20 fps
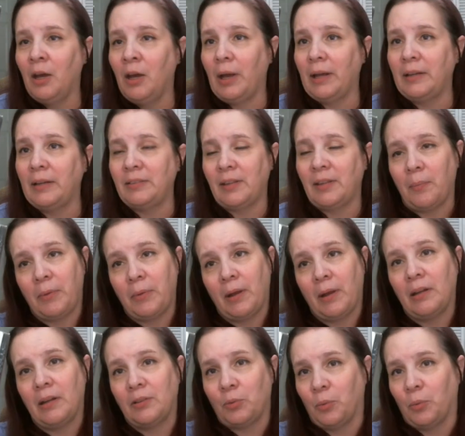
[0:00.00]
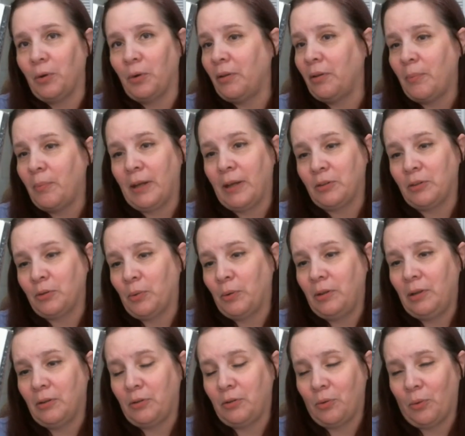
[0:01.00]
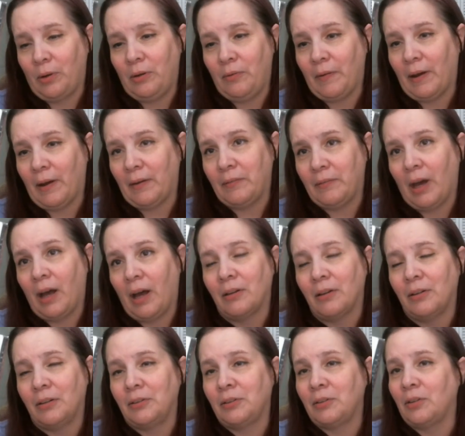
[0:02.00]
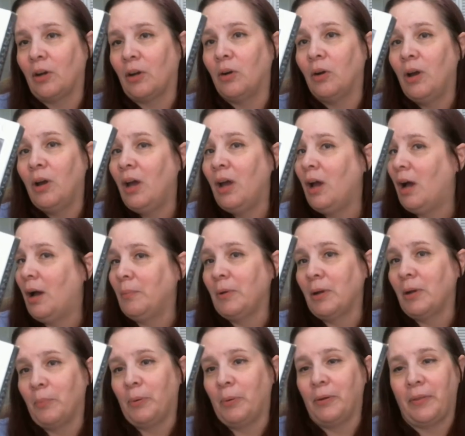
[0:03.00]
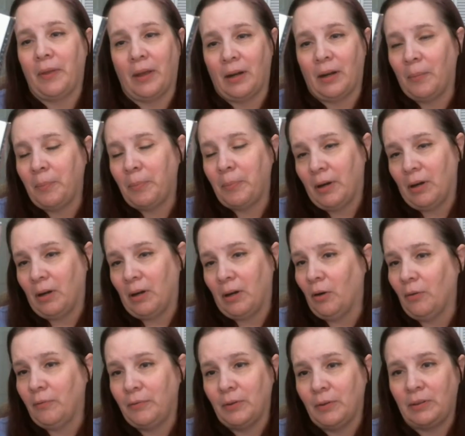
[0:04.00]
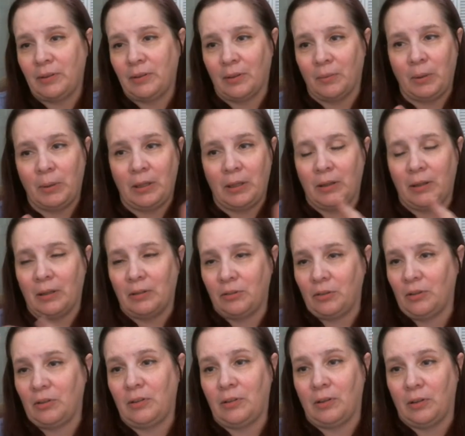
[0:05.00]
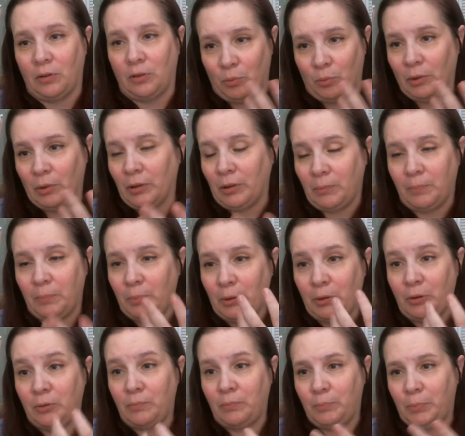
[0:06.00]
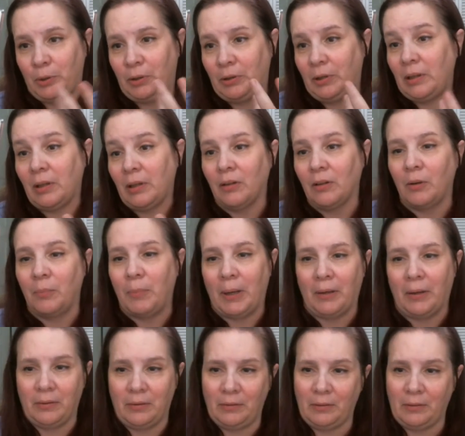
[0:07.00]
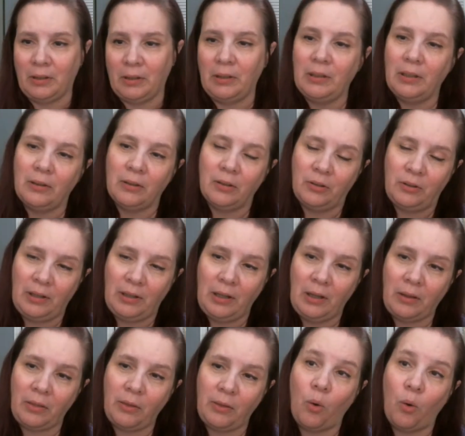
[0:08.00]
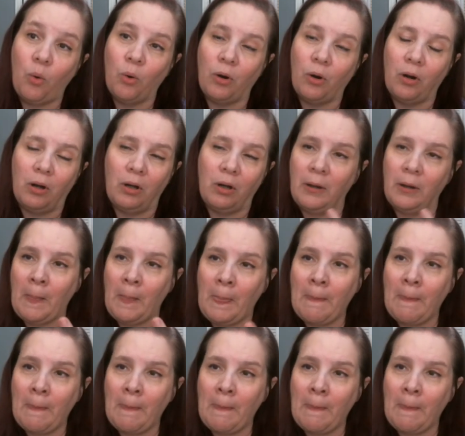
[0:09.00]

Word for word: except that it's worth about 20 or $25. So I'm going to put that up there and hopefully somebody that just is really particular about cleaning their teeth or